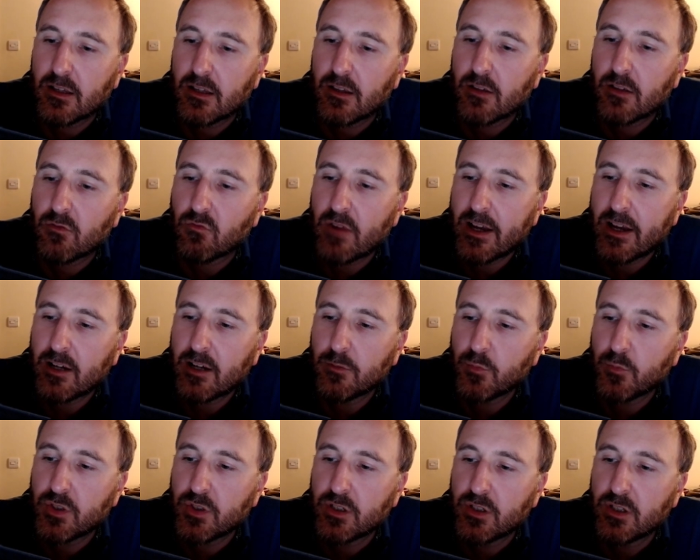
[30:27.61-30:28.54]

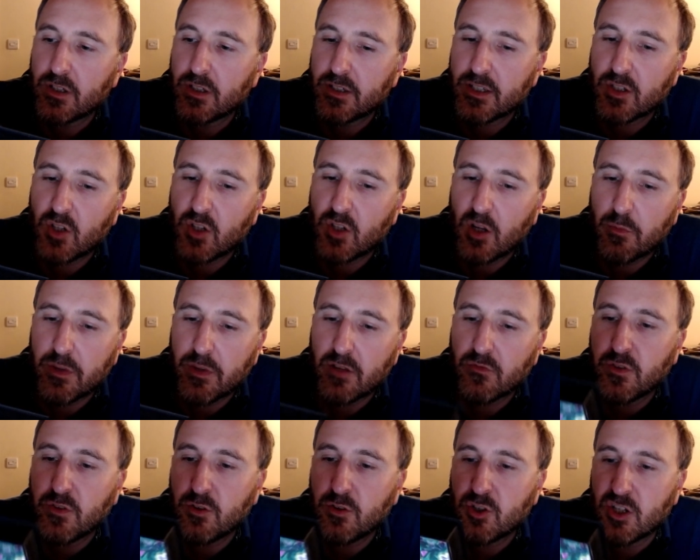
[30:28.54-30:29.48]
realms to dystopian
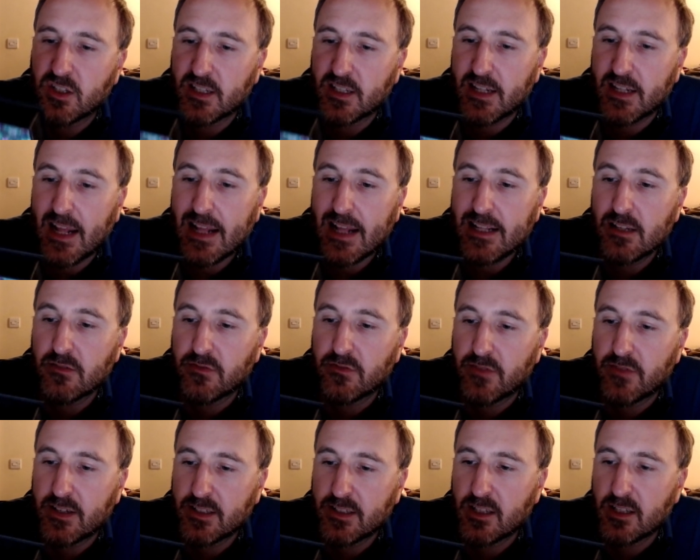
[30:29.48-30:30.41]
futures and
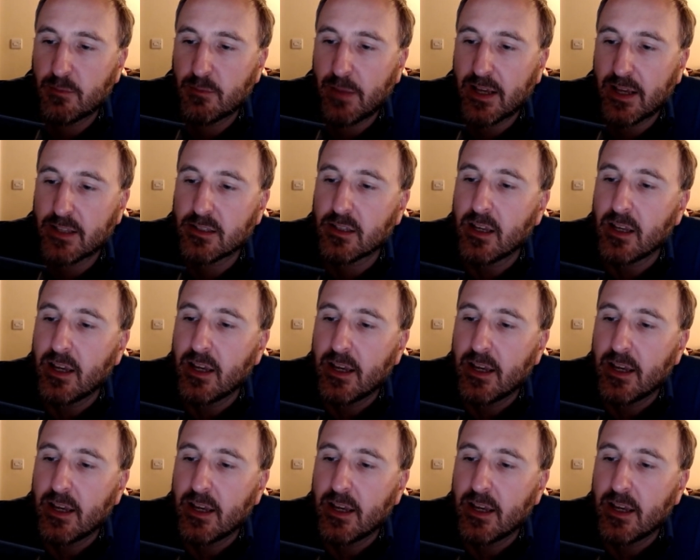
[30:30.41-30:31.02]
alien-infested space.